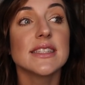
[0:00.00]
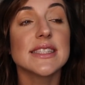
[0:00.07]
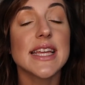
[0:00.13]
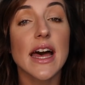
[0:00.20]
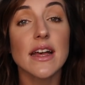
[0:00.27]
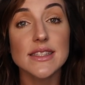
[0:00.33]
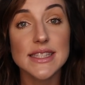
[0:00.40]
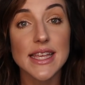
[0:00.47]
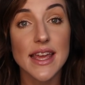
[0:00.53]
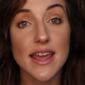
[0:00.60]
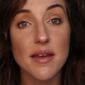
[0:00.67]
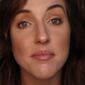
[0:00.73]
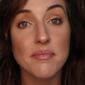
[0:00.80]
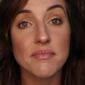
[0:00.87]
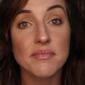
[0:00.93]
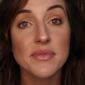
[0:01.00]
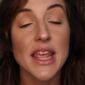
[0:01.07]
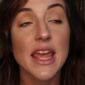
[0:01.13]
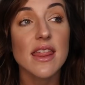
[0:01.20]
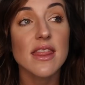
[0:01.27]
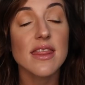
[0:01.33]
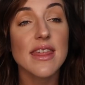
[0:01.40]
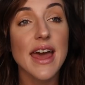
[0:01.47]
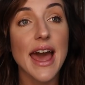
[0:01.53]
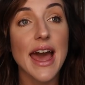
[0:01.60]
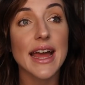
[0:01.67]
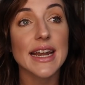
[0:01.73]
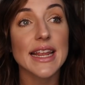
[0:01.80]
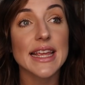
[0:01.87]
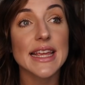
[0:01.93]
tells him
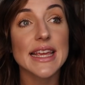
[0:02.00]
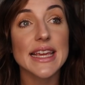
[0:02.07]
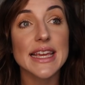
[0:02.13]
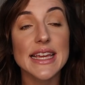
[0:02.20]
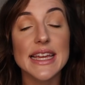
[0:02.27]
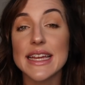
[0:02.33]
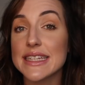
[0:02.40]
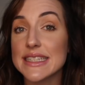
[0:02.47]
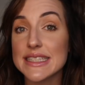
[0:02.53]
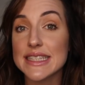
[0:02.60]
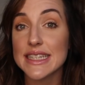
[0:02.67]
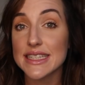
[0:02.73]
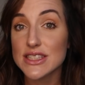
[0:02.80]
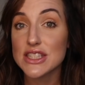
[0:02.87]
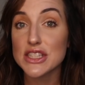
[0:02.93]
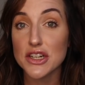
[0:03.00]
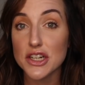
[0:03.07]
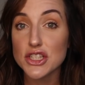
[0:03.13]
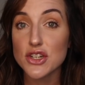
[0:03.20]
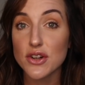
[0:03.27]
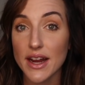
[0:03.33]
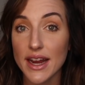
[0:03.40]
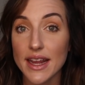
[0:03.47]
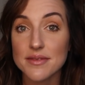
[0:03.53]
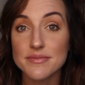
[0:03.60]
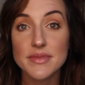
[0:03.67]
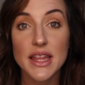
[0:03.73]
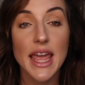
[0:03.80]
that he needs surgery